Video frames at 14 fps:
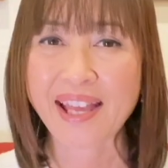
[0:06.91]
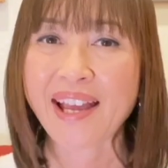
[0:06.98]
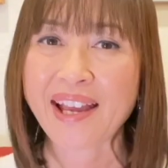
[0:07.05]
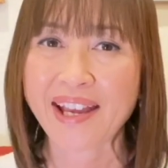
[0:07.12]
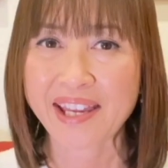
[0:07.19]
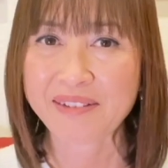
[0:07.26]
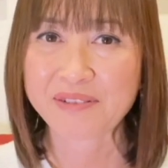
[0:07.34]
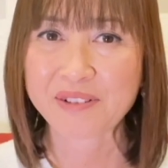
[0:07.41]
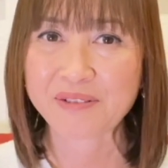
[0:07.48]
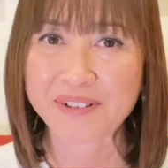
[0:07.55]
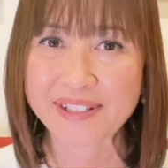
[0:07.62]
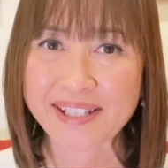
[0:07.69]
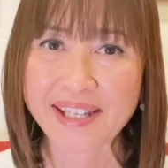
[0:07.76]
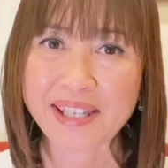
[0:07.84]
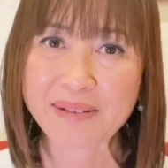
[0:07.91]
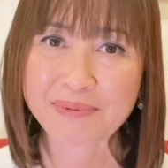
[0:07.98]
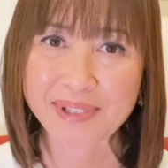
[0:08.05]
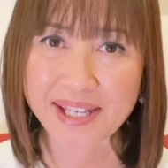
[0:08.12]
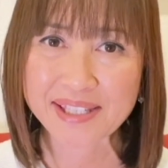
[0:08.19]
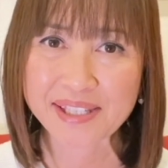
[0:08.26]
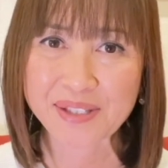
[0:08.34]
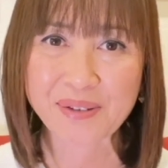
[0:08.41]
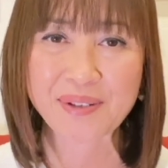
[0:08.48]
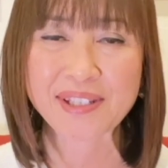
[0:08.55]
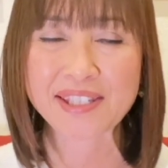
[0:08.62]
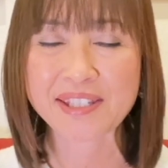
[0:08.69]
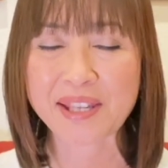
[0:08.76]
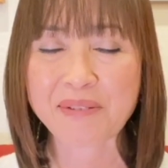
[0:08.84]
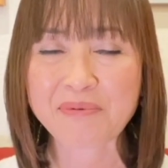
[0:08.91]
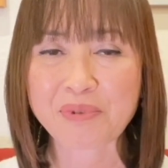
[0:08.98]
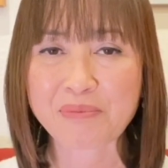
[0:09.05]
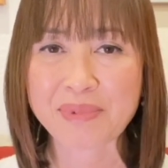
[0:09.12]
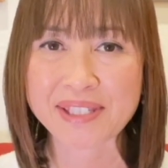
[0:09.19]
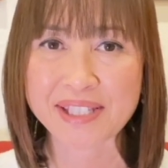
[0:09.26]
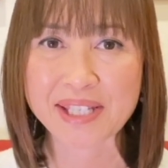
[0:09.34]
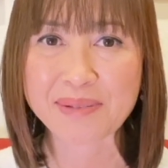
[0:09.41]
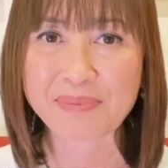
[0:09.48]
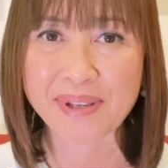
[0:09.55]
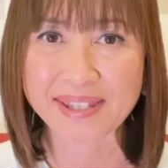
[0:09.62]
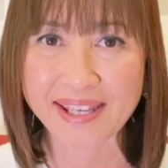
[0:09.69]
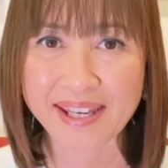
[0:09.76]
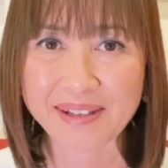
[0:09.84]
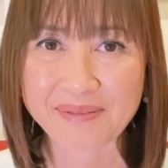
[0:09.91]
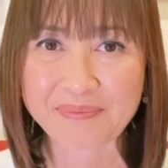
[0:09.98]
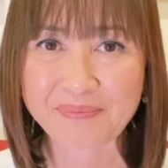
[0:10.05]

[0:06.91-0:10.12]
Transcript: Hi everyone, I am Yasuko and it's time for Massage Monday.